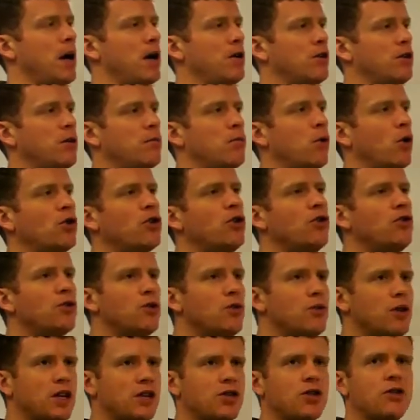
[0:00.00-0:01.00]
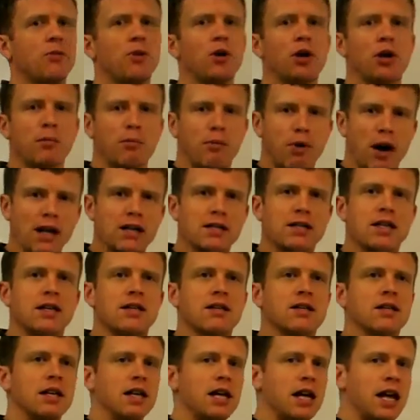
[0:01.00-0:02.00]
The more you do this, the more you
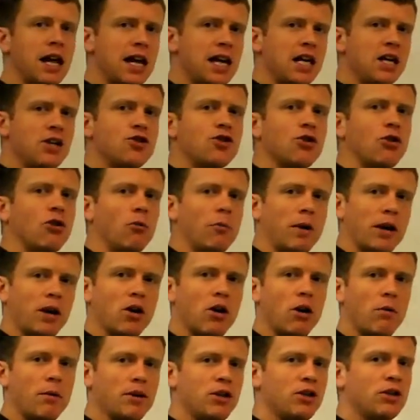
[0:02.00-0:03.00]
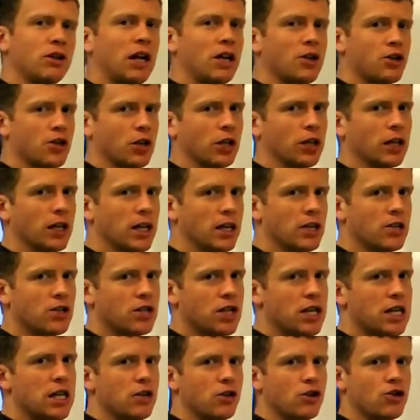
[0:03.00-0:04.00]
practice, the easier it'll become, and you'll actually
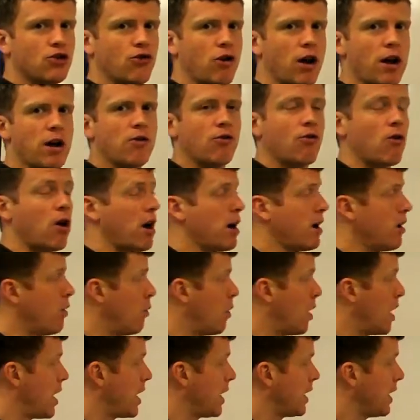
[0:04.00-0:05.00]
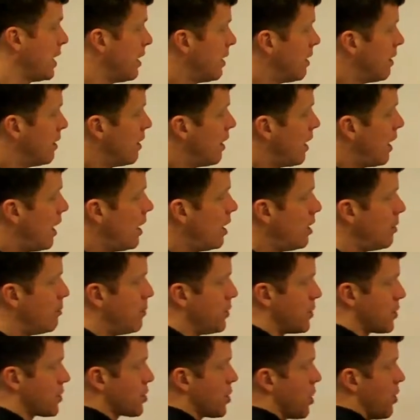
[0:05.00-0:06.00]
see the trend right away.
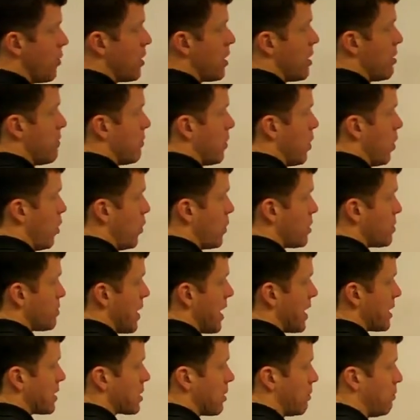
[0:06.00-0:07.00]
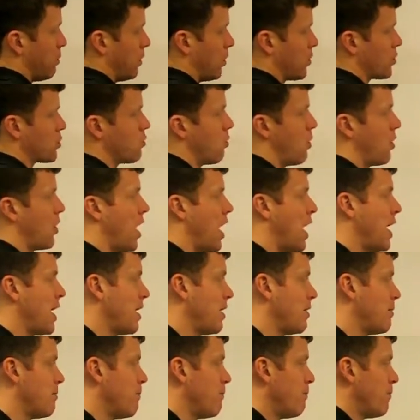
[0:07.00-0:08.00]
But sodium always makes a +1
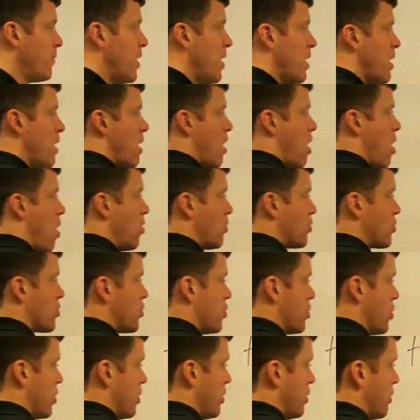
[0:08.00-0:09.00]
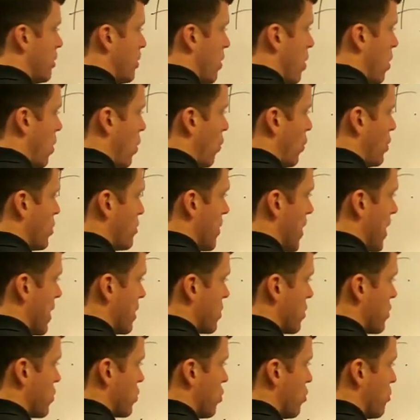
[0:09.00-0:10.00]
ion. Oxygen always makes
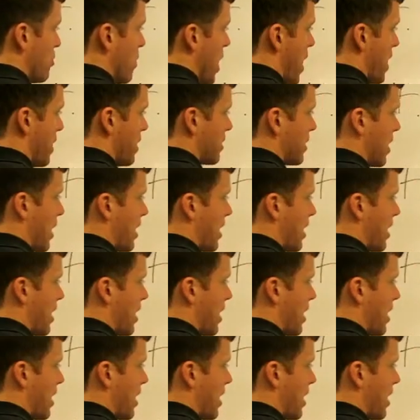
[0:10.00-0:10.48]
a 2- ion.